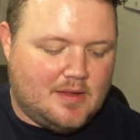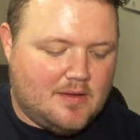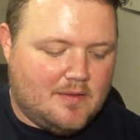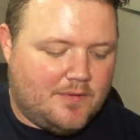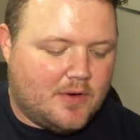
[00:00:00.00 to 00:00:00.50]

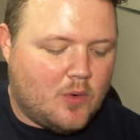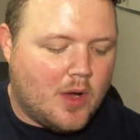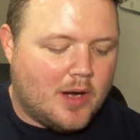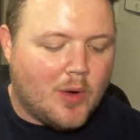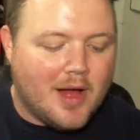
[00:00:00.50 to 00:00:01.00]
for
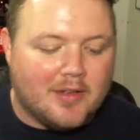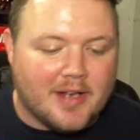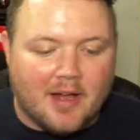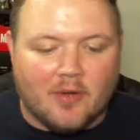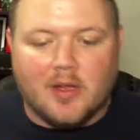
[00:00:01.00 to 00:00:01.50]
quite a while
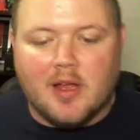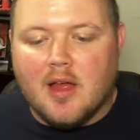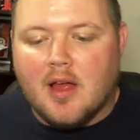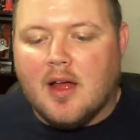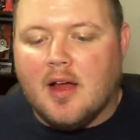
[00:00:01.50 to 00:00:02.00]
now.
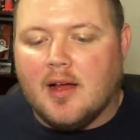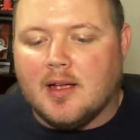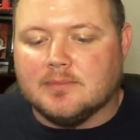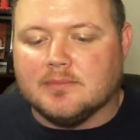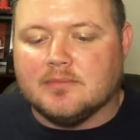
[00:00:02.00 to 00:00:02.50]

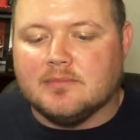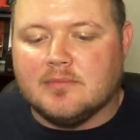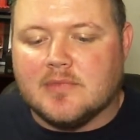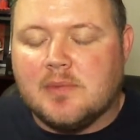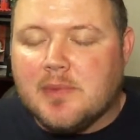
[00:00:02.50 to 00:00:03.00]

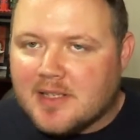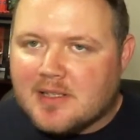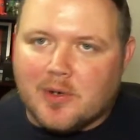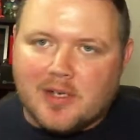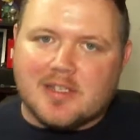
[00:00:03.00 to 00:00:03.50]
Some things I
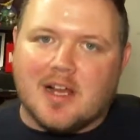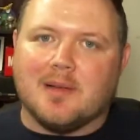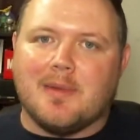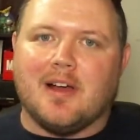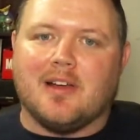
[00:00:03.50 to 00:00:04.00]
want to talk
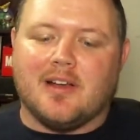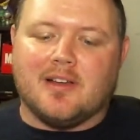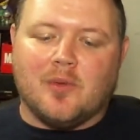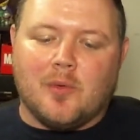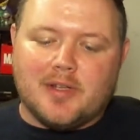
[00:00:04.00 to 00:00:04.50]
about.
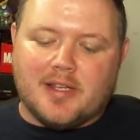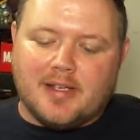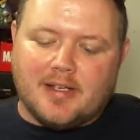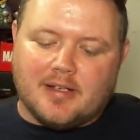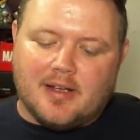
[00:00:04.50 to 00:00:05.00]
The one
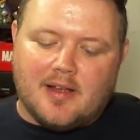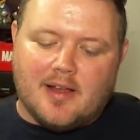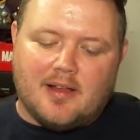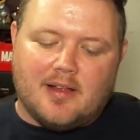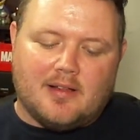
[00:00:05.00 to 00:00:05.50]
thing
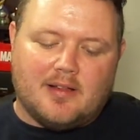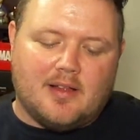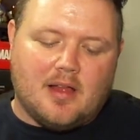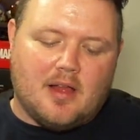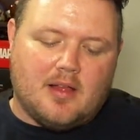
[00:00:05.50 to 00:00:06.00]

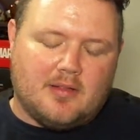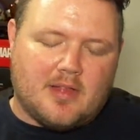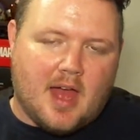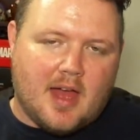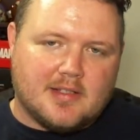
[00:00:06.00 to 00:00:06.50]

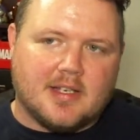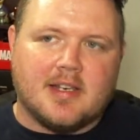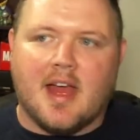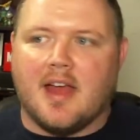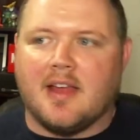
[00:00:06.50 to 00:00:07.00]

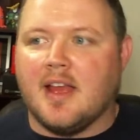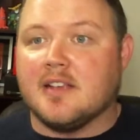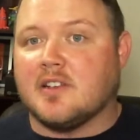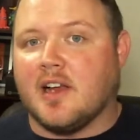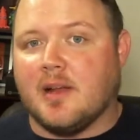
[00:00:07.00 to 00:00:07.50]
that
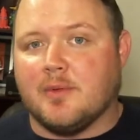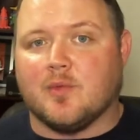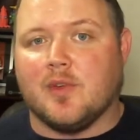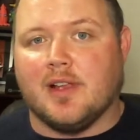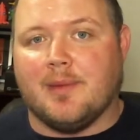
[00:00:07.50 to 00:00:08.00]
yesterday was
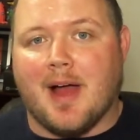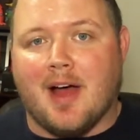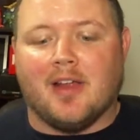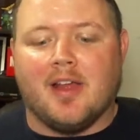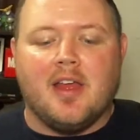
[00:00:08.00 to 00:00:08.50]
really
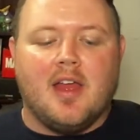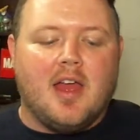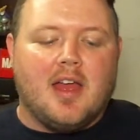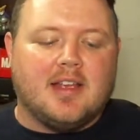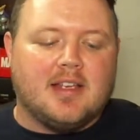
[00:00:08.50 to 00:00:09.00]
about
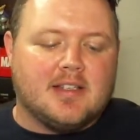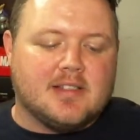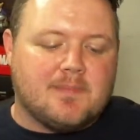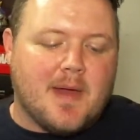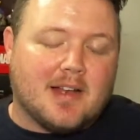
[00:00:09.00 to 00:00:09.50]
is
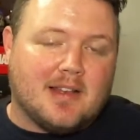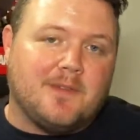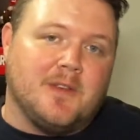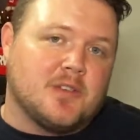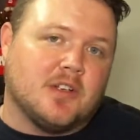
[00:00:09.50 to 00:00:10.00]
Back to the
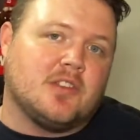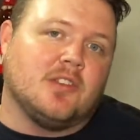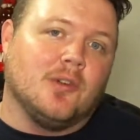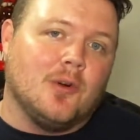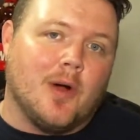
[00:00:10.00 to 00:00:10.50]
Future
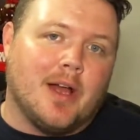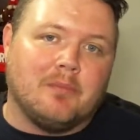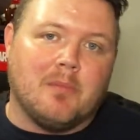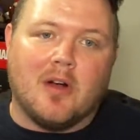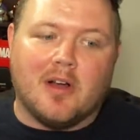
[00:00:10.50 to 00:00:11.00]
2, and
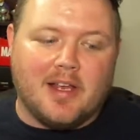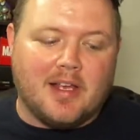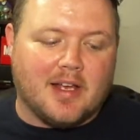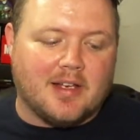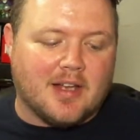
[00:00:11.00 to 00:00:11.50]
Marty
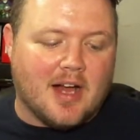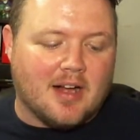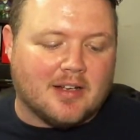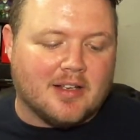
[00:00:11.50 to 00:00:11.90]
and Doc